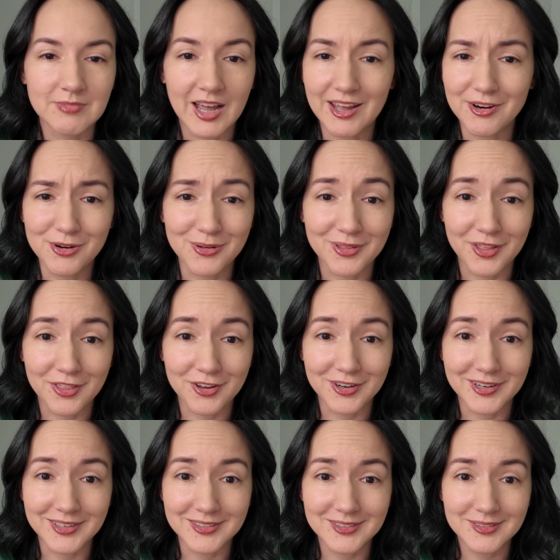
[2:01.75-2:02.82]
I don't know what the
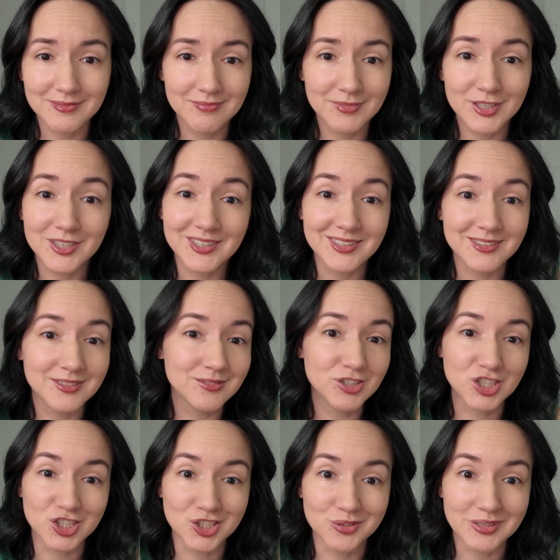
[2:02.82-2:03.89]
third is. Third is
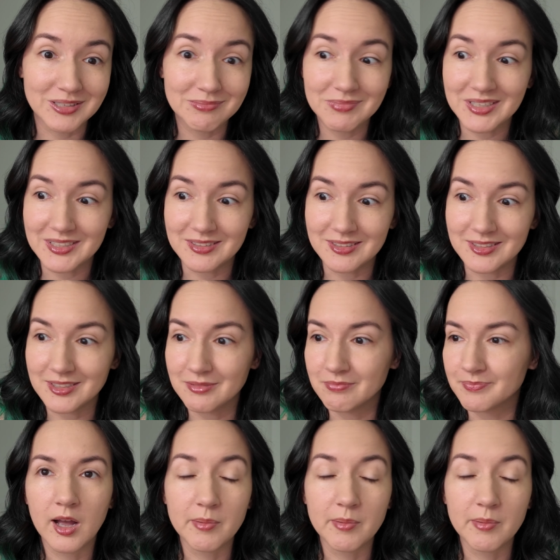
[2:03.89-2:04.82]
just do it. It's easy.